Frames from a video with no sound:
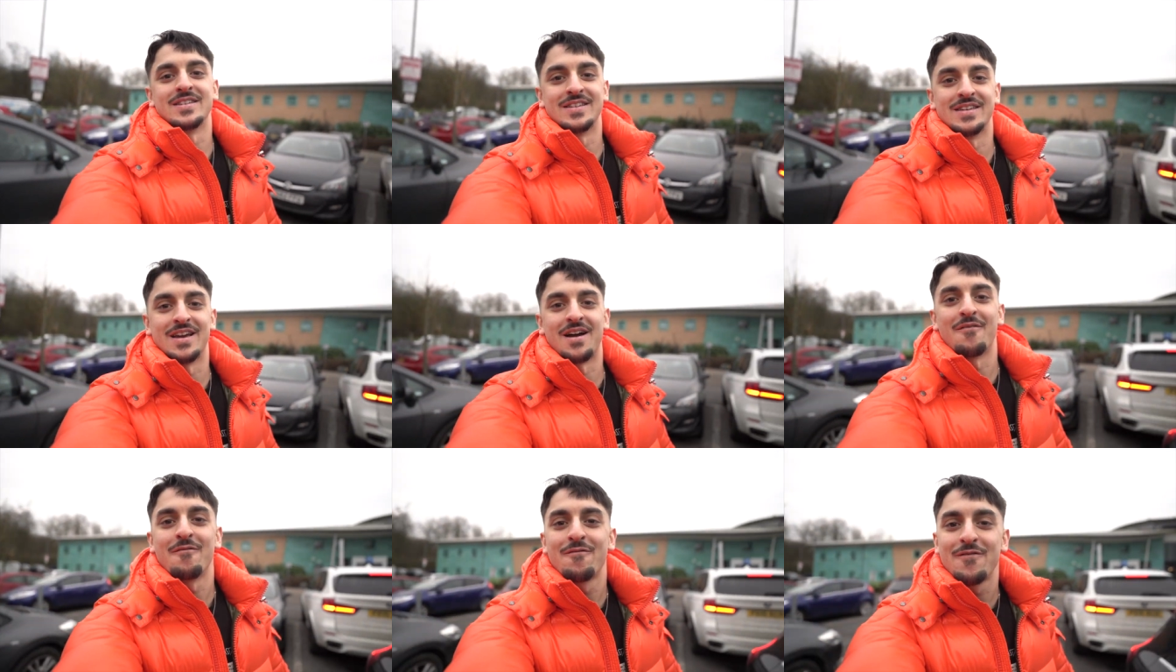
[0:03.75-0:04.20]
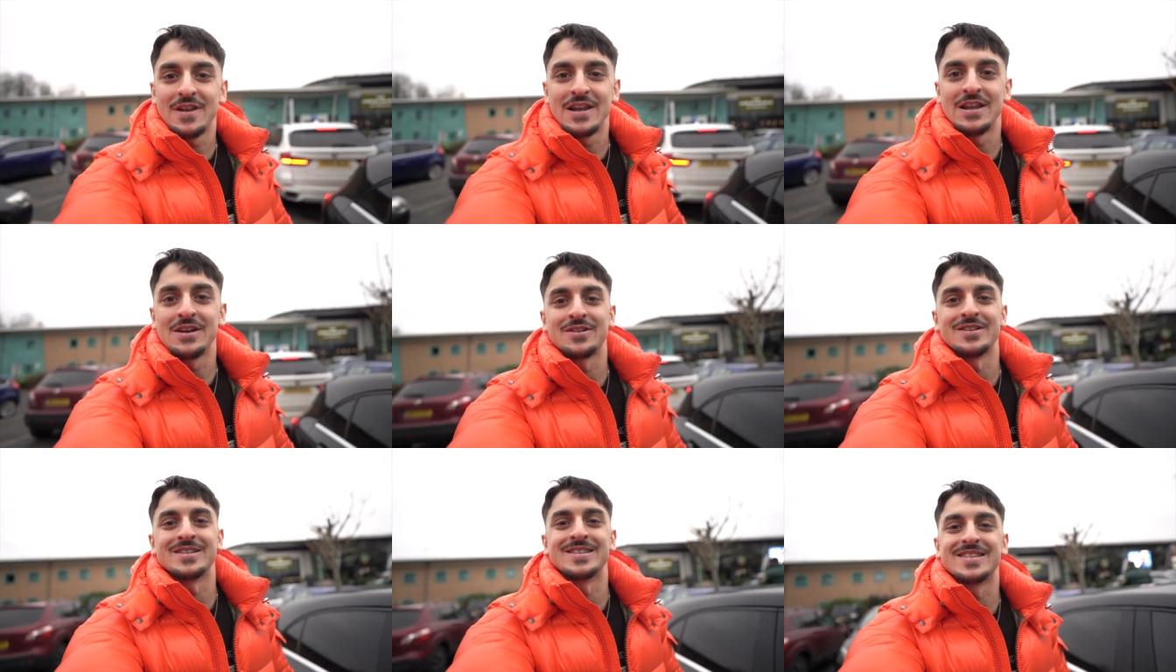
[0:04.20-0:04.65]
yeah i'm
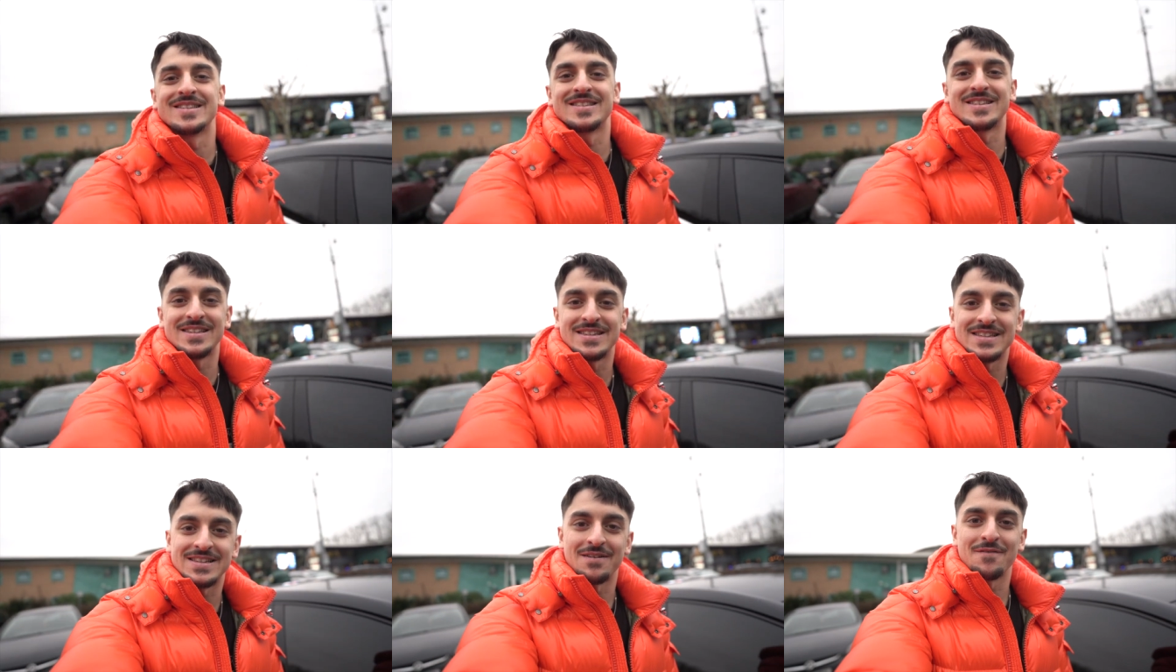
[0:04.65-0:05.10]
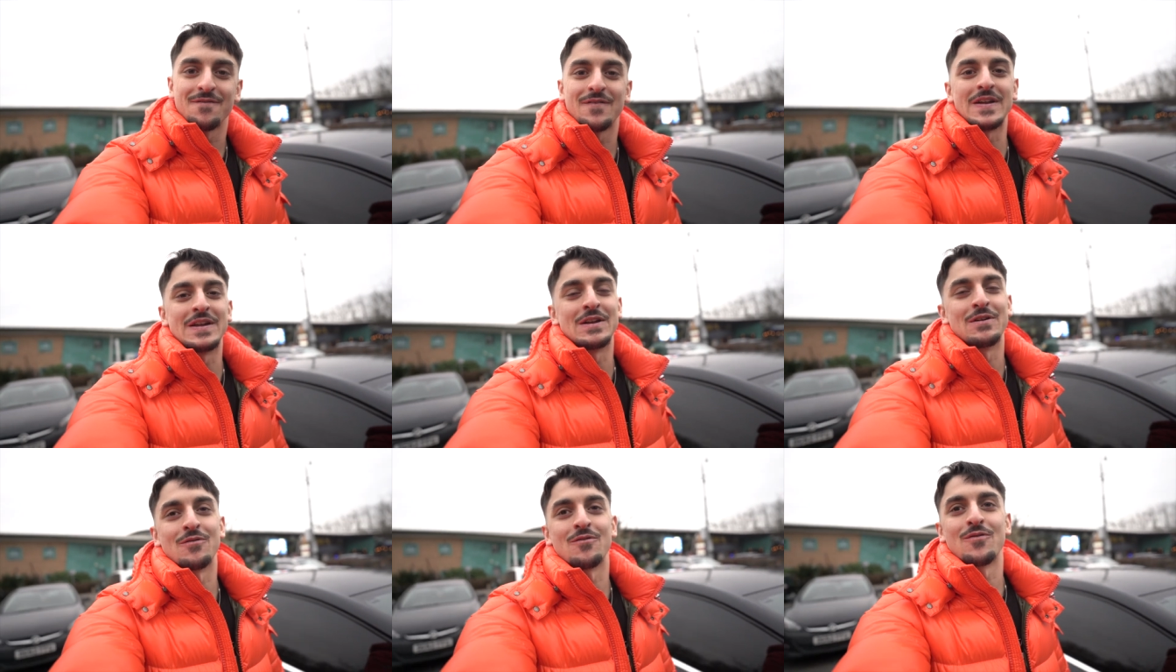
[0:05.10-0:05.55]
feeling consistent i'm
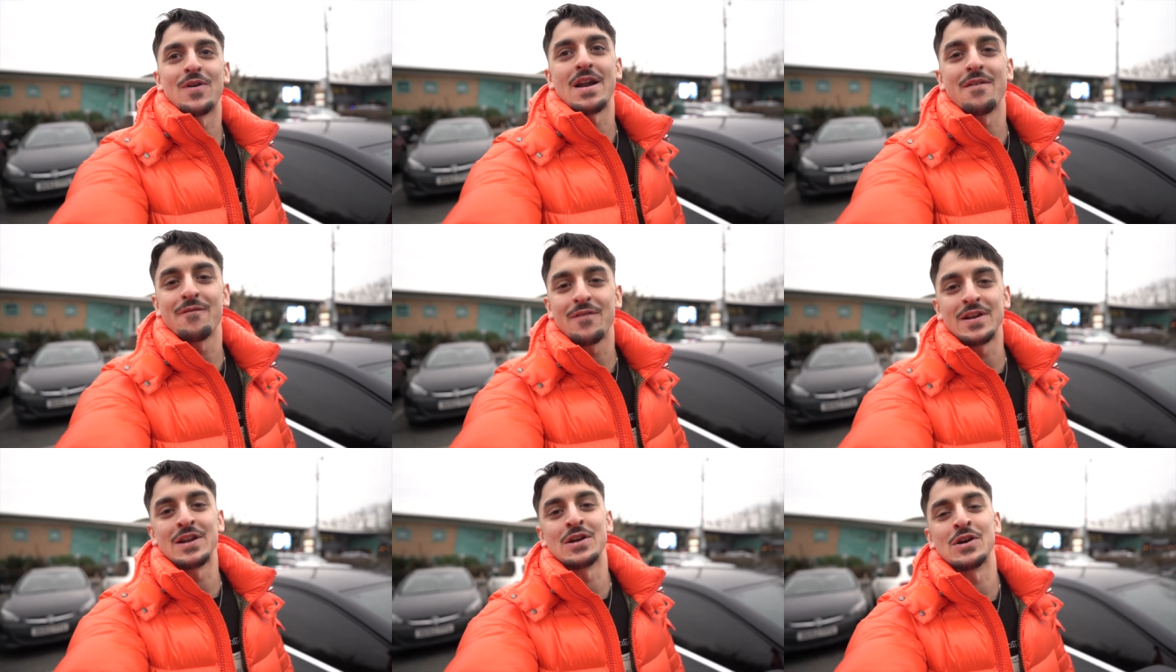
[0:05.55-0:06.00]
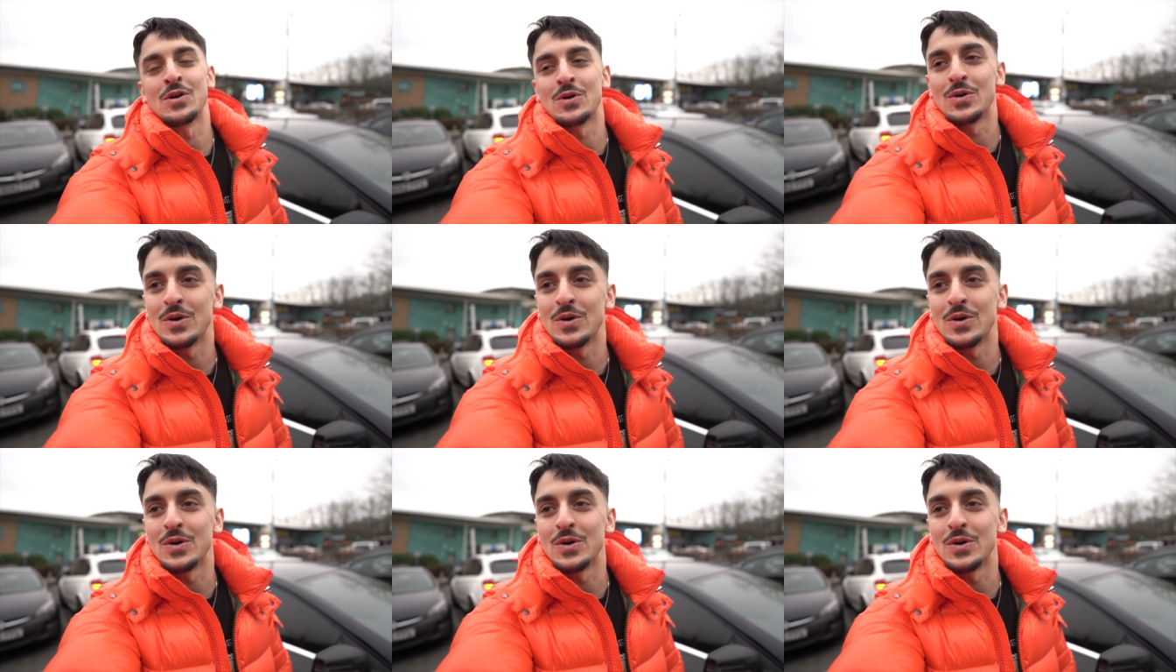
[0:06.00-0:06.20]
feeling red i'm feeling